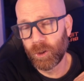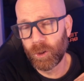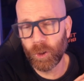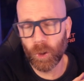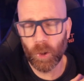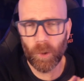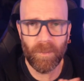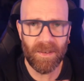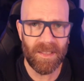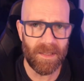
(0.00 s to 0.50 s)

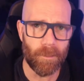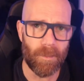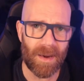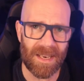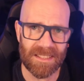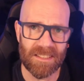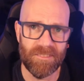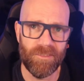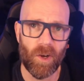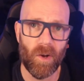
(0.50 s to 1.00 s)
do me the
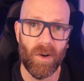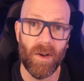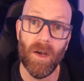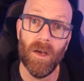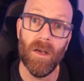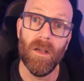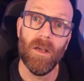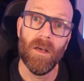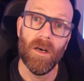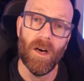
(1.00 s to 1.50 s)
massive
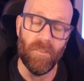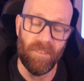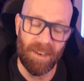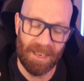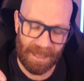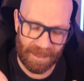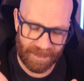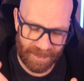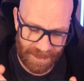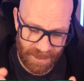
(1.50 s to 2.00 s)
honor of
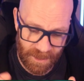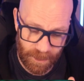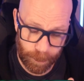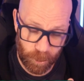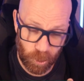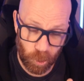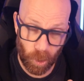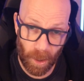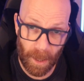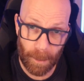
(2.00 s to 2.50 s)
hitting that
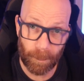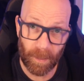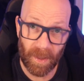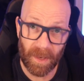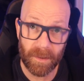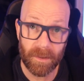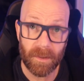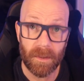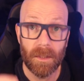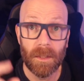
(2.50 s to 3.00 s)
subscribe
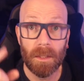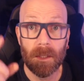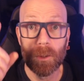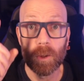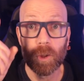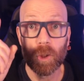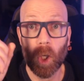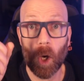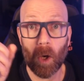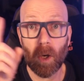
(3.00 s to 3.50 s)
button,
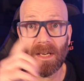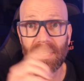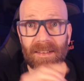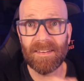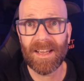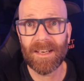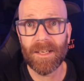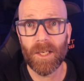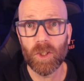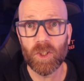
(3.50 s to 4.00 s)
toggling
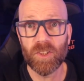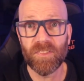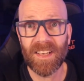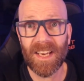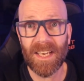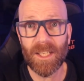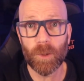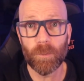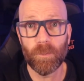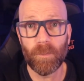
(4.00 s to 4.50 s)
that
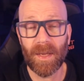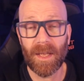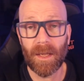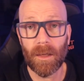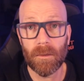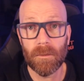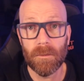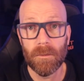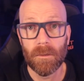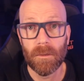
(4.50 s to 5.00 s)
notification
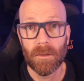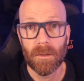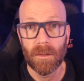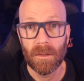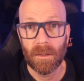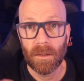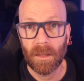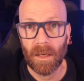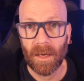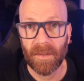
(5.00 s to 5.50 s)
bell,
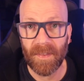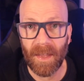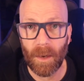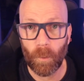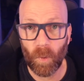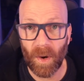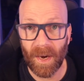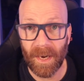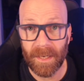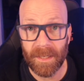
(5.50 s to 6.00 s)
and
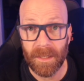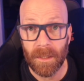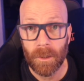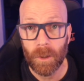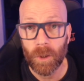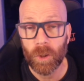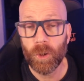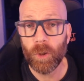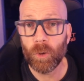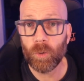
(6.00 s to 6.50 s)
that way
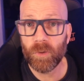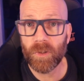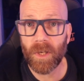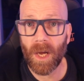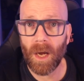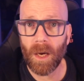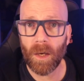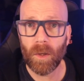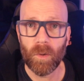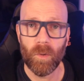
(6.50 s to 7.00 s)
you'll
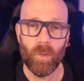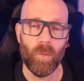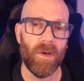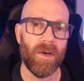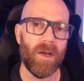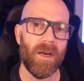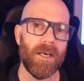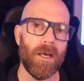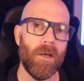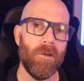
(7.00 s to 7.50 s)
know
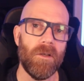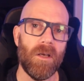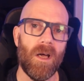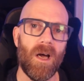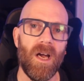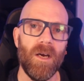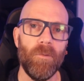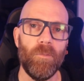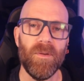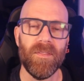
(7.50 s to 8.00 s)
when I go
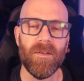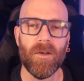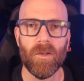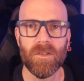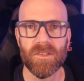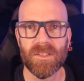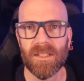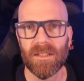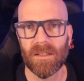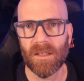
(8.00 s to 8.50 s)
live with
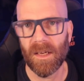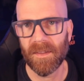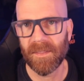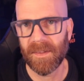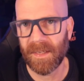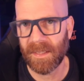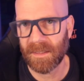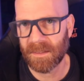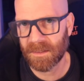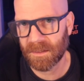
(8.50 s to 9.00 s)
content like
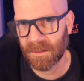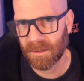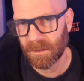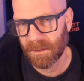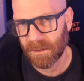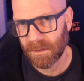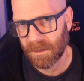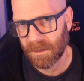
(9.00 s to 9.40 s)
this.